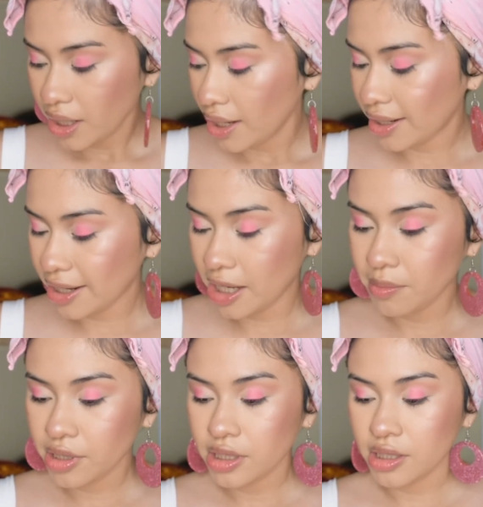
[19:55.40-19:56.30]
And I am
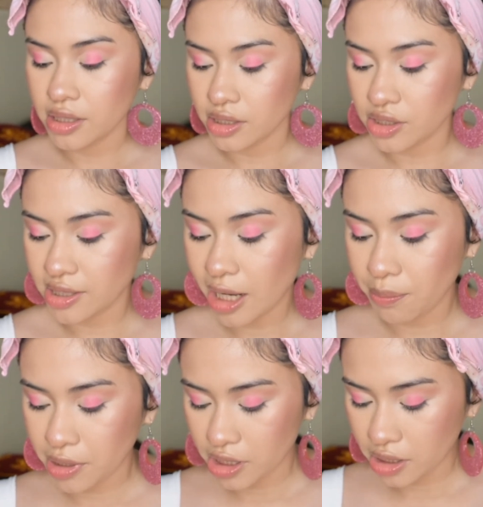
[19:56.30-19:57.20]
gonna
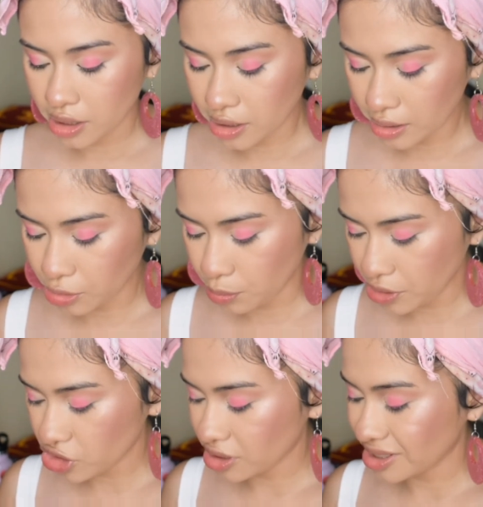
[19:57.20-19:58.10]
dampen it a little
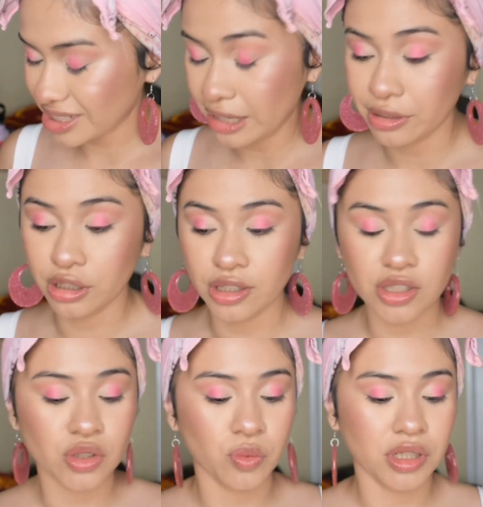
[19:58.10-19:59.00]
bit just to see how it
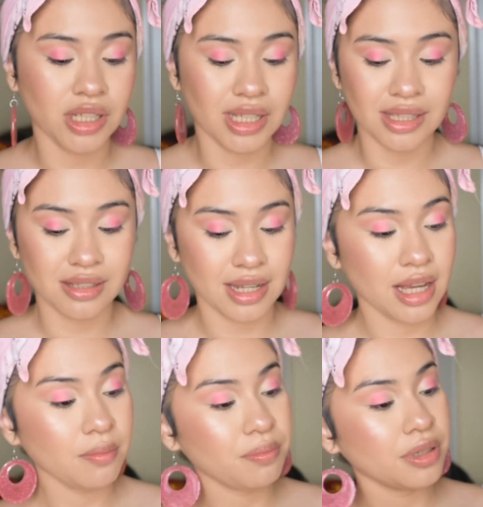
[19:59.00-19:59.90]
looks when it is damp.